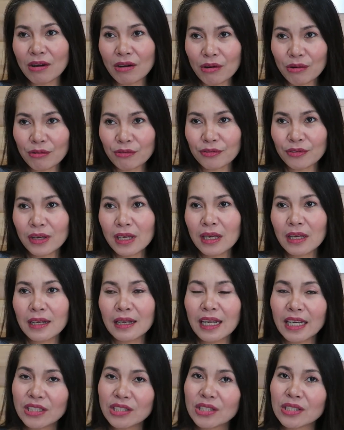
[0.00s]
of
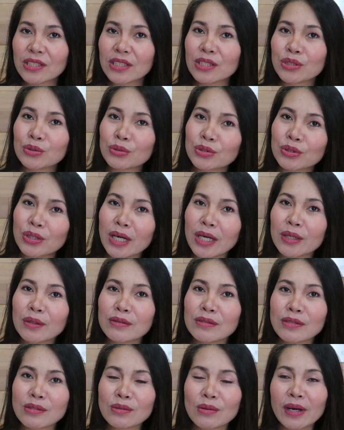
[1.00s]
lingerie to try
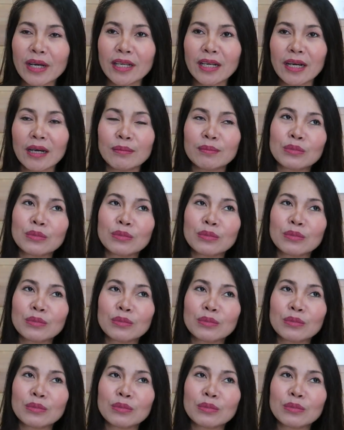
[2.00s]
on, so I